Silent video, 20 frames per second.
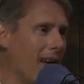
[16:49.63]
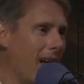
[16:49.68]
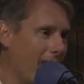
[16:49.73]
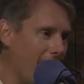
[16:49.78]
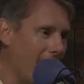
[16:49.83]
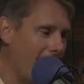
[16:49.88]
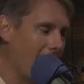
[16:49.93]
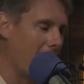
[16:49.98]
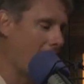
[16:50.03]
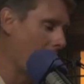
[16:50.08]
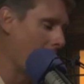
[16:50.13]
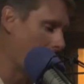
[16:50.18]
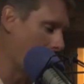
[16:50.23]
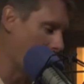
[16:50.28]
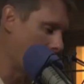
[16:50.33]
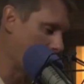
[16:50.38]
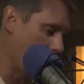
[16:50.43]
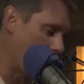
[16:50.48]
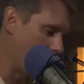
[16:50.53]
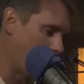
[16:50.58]
and again
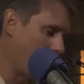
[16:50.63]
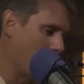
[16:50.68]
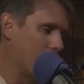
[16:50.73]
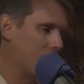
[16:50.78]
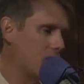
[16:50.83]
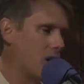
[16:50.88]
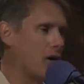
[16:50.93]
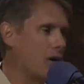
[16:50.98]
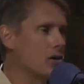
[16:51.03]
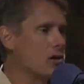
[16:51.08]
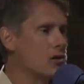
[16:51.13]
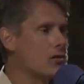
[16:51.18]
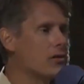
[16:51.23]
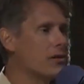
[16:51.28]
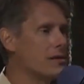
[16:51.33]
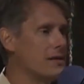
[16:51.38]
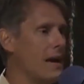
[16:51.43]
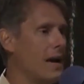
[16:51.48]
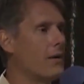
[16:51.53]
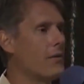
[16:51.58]
i, I call it cultural
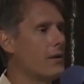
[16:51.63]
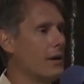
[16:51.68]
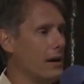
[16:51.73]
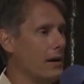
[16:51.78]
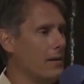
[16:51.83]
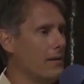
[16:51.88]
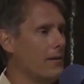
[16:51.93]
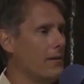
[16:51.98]
integrity